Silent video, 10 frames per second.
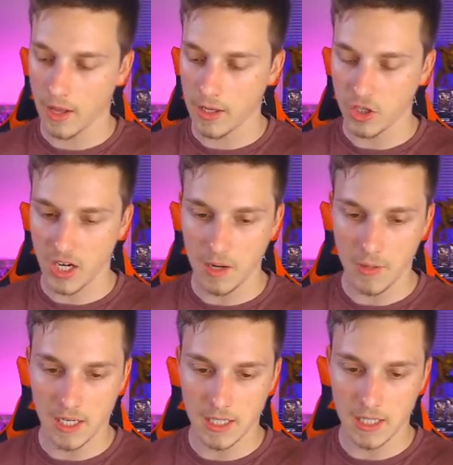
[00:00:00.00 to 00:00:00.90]

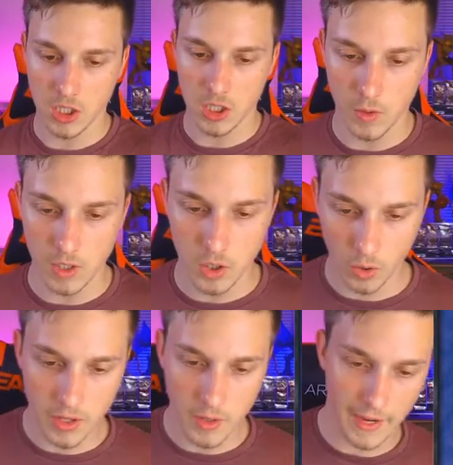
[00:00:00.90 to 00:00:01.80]
Jamie, did you
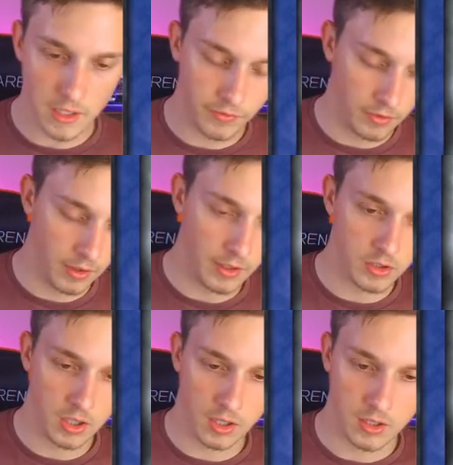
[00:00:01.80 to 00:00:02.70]
enjoy the match?
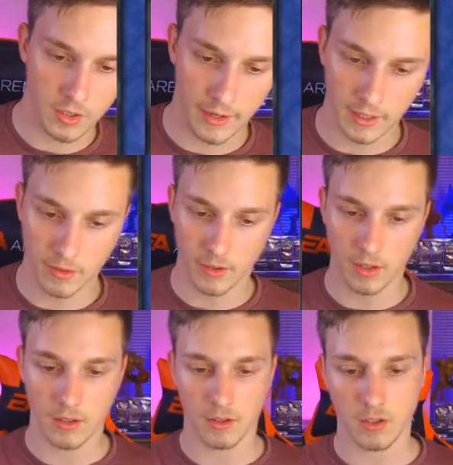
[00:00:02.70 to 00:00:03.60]
Czech
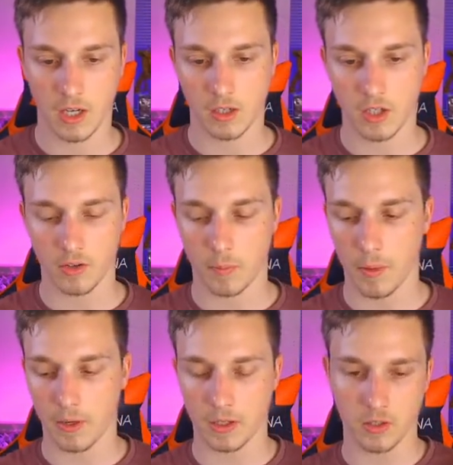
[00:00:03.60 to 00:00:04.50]

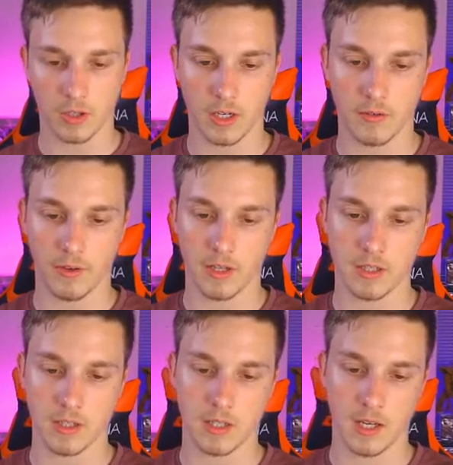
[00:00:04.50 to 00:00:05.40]
Republic,
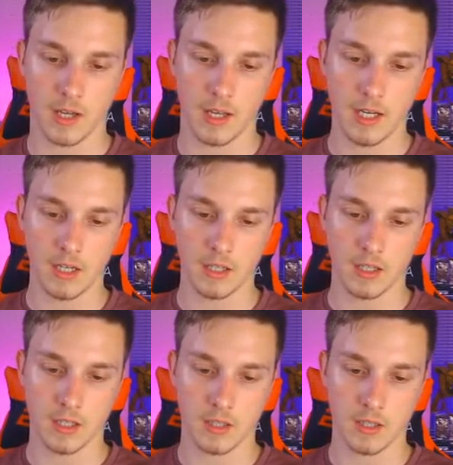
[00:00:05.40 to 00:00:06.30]
versus
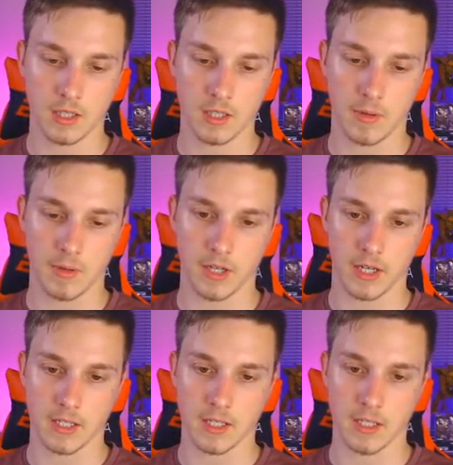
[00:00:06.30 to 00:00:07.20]
England. This is Black Dragon.